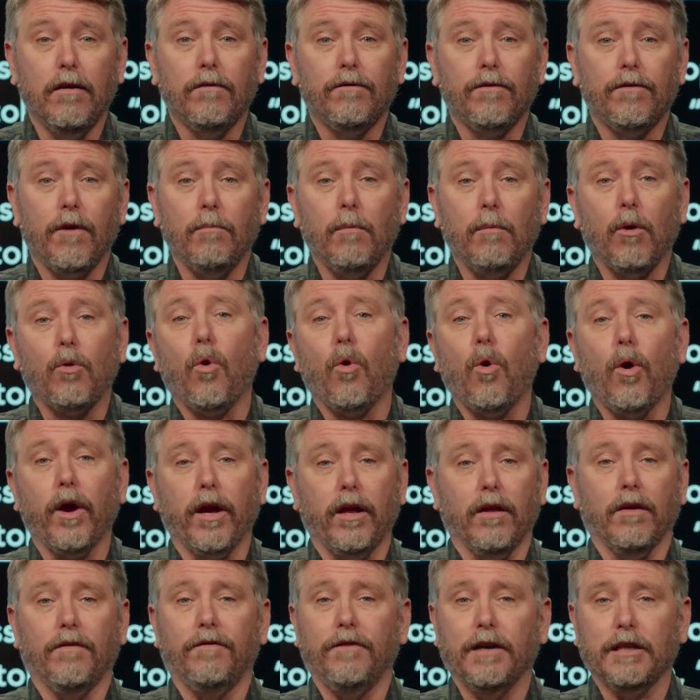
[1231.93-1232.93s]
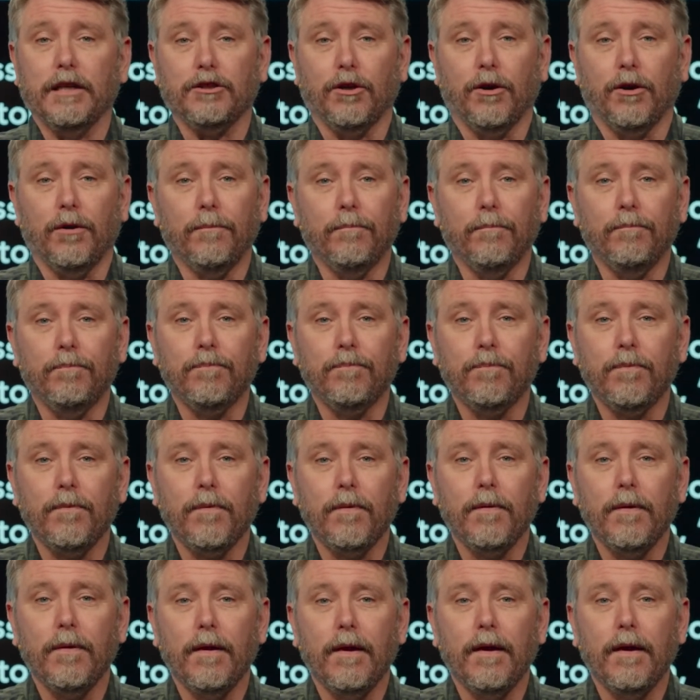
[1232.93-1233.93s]
from a royal official.
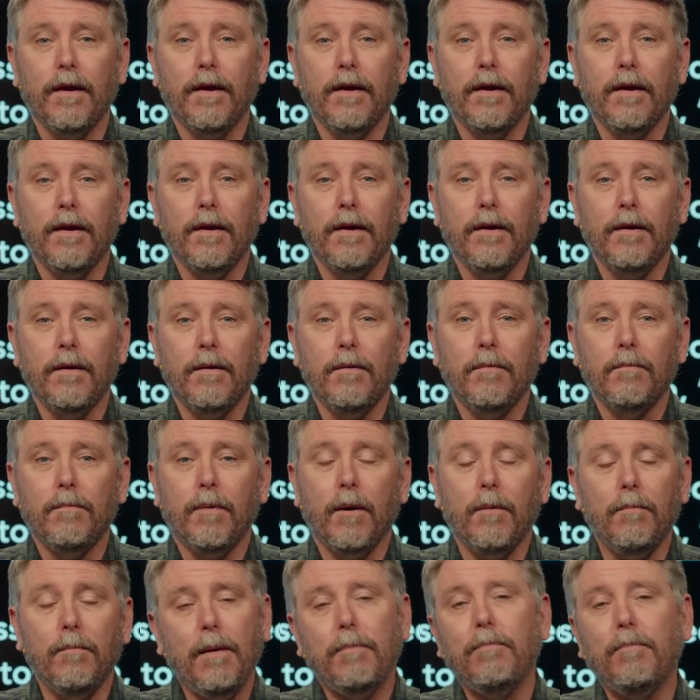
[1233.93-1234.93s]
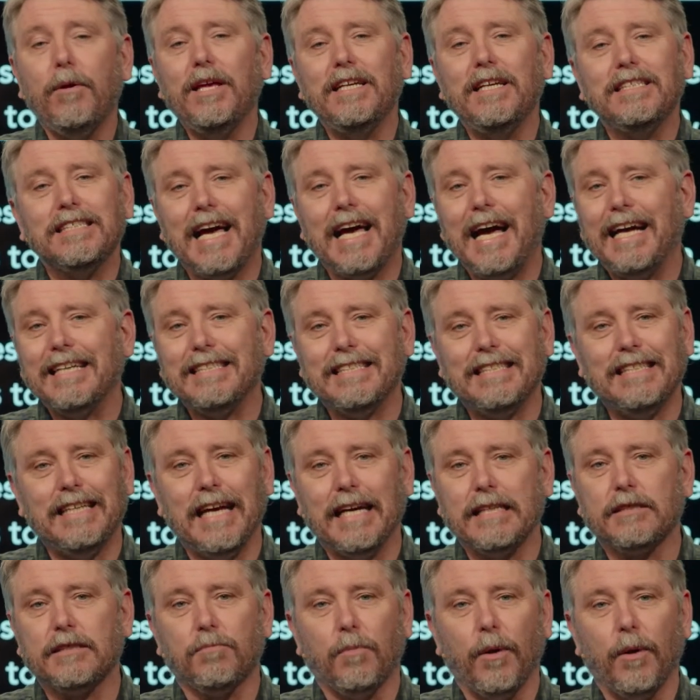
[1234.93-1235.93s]
But remember, this guy's
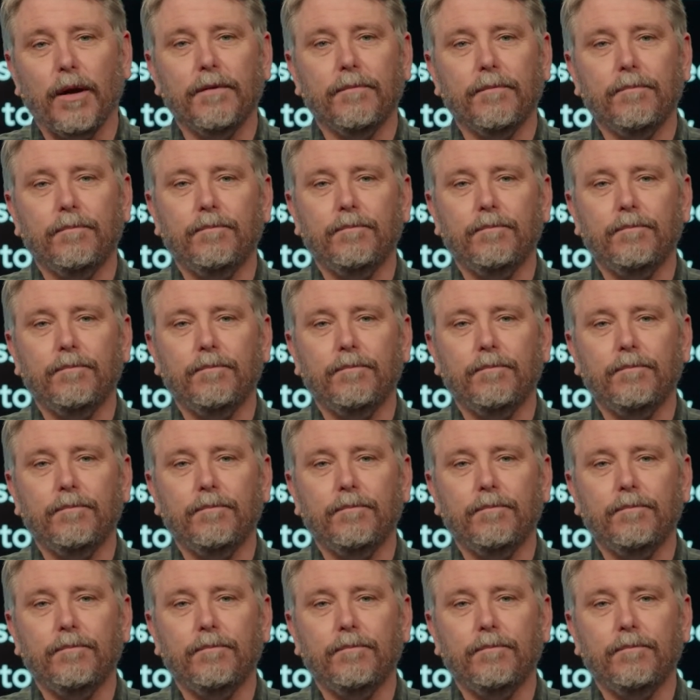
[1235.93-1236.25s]
desperate.